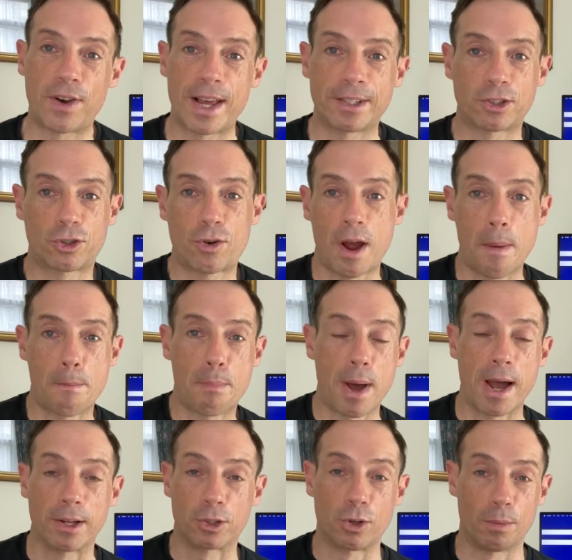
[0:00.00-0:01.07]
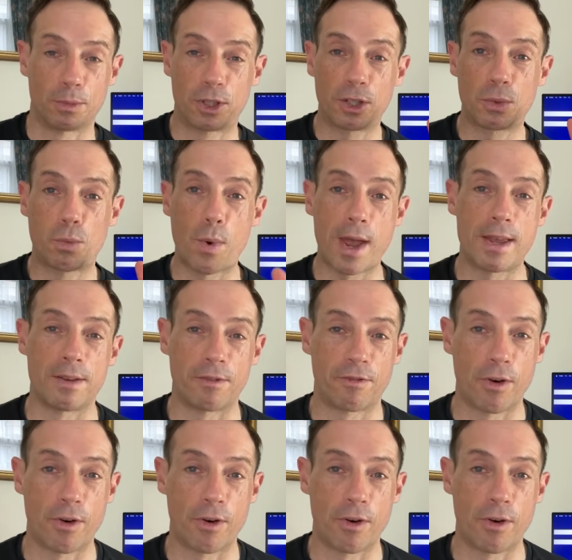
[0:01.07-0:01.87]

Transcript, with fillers: let's track back. So I'm just waiting